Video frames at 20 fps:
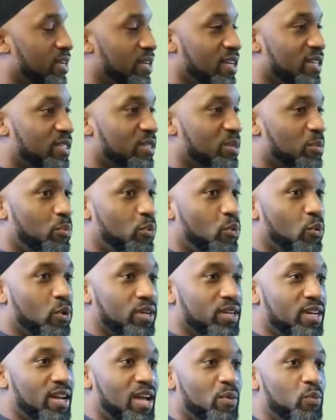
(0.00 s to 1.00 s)
It's
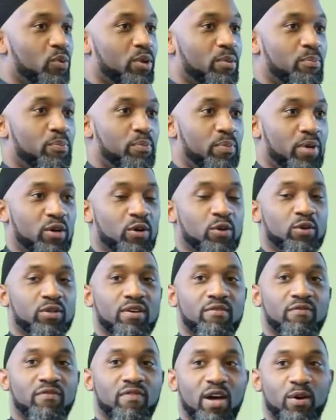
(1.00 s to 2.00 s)
important that we build
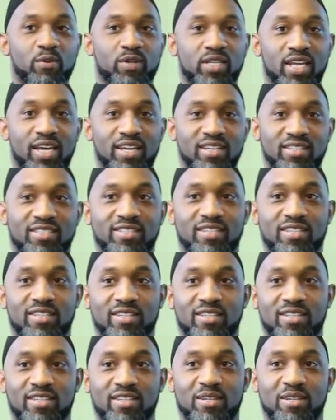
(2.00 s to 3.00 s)
a foundation